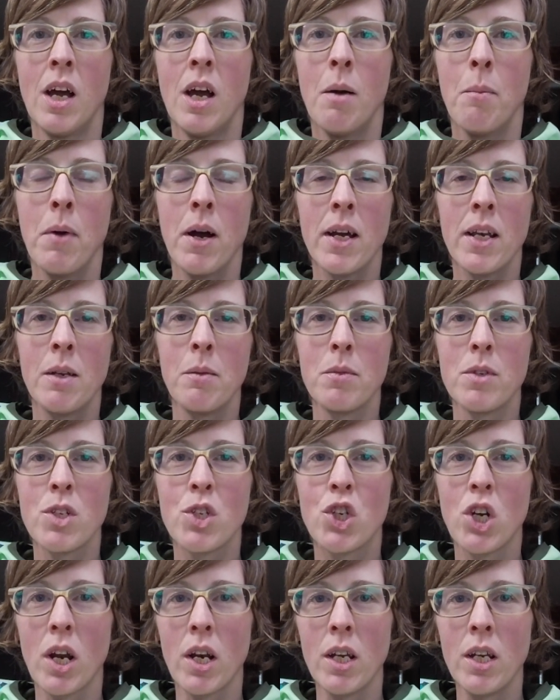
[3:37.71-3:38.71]
My name is
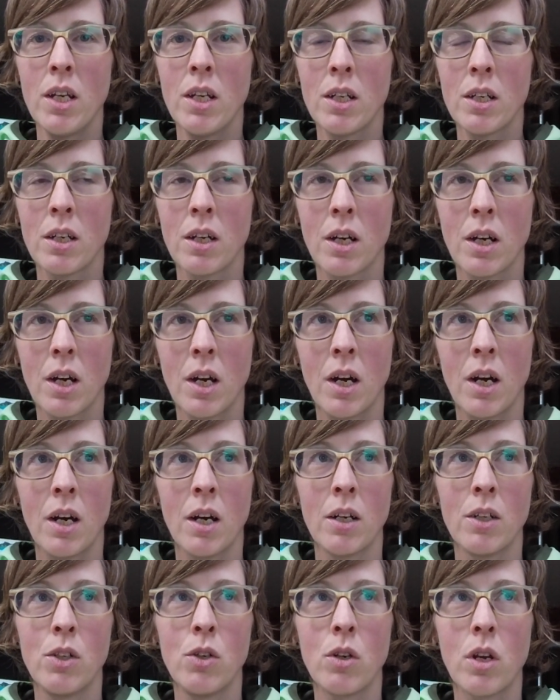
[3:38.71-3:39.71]
Jenny.
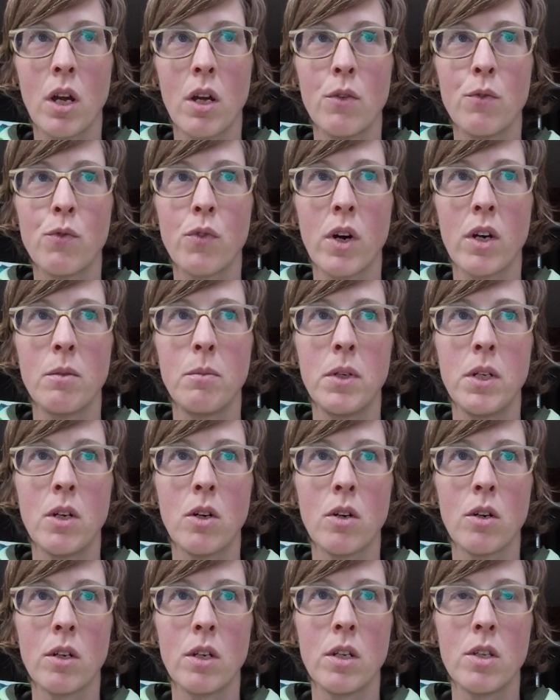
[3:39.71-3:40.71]
You can find me
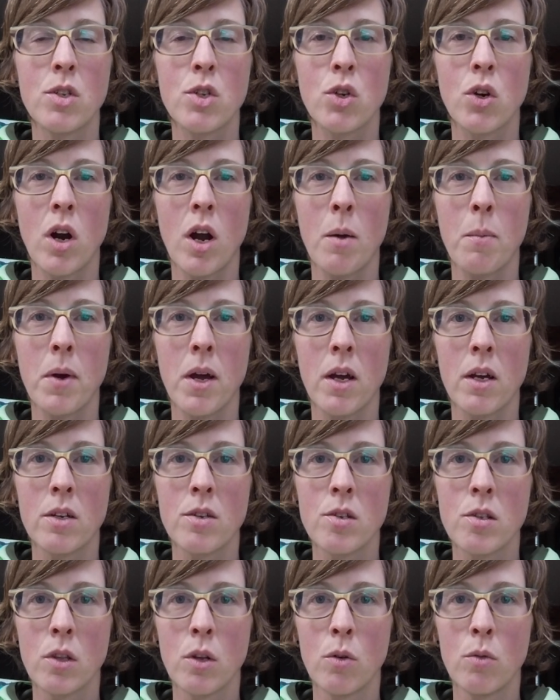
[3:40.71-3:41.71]
on Instagram
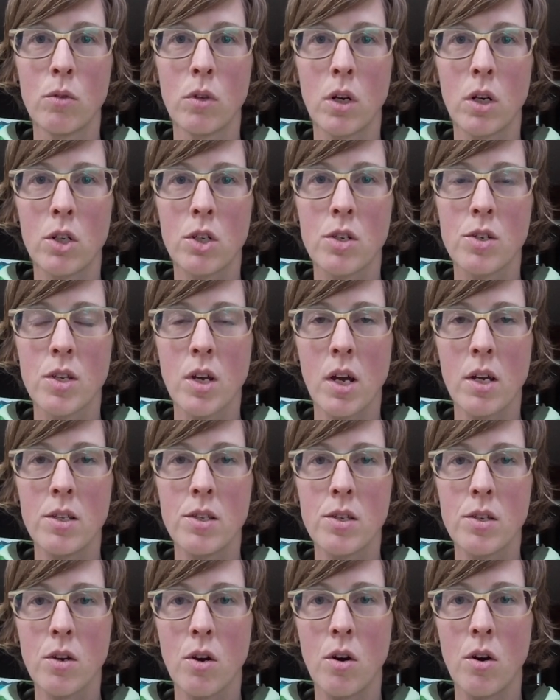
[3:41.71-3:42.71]
as Lone Larch
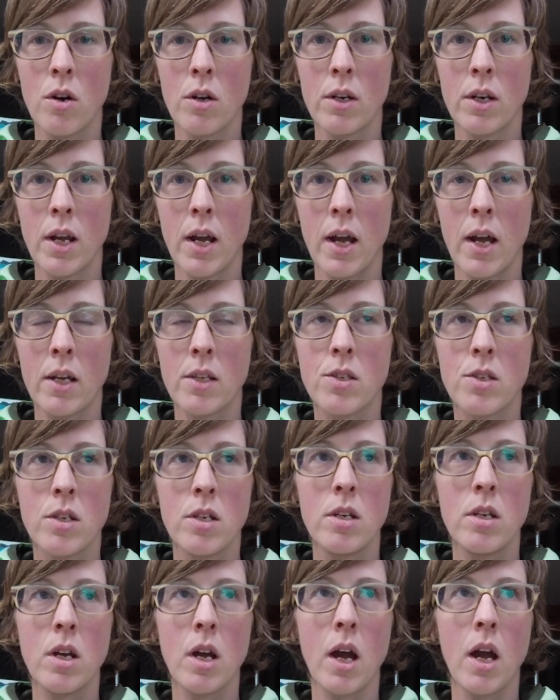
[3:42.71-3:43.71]
Designs, on
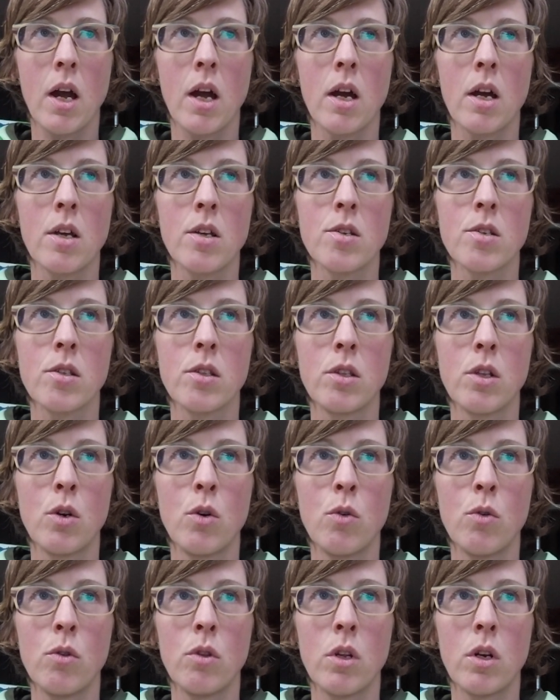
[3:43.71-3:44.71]
Etsy as
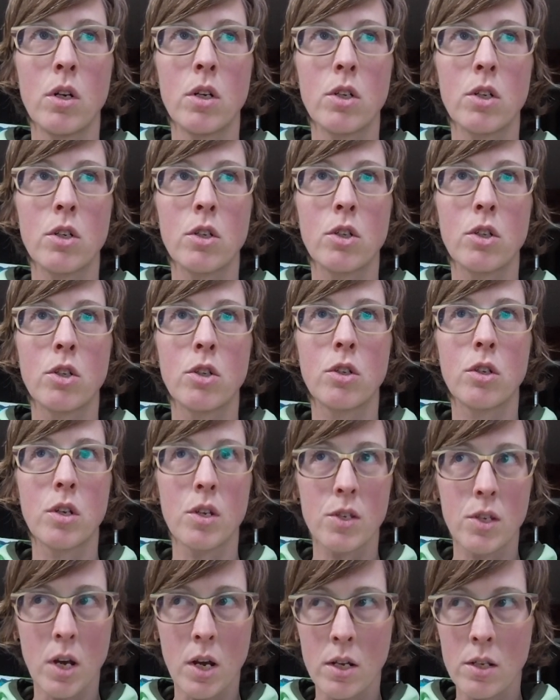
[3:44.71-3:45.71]
Lone Larch
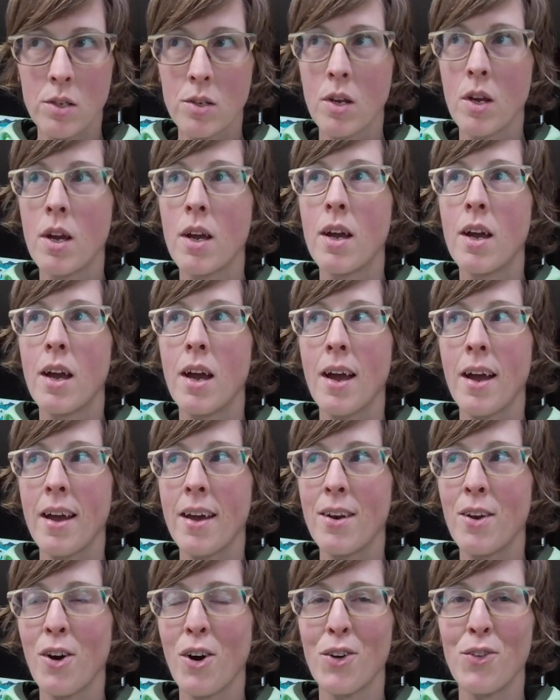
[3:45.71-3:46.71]
Designs,
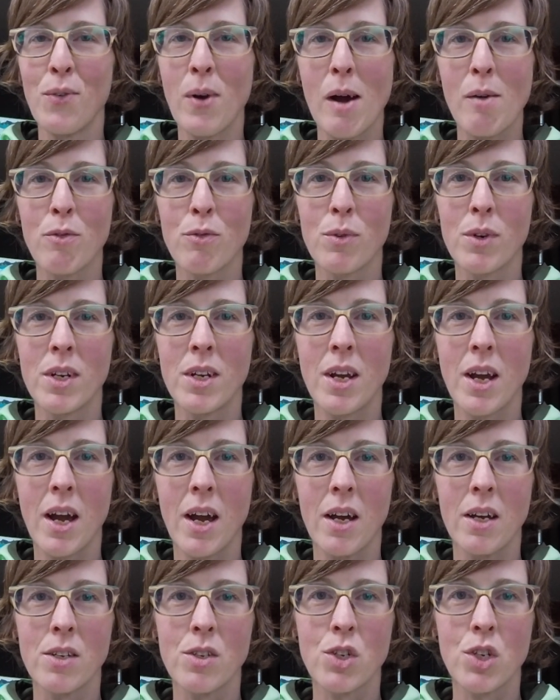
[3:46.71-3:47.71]
and on Ravelry
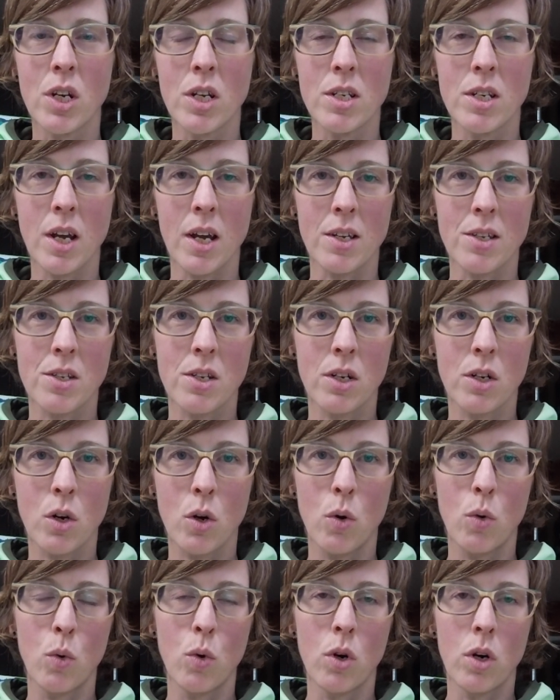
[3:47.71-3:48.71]
as Jentastic
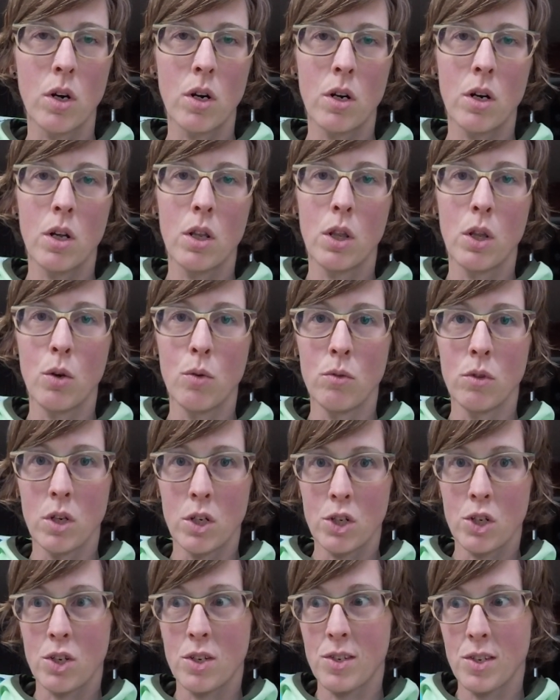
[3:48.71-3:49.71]
or Lone
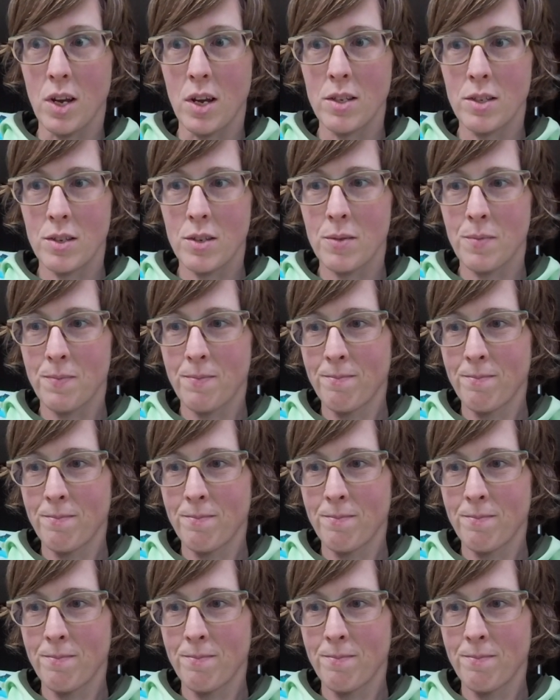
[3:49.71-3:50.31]
Larch Designs.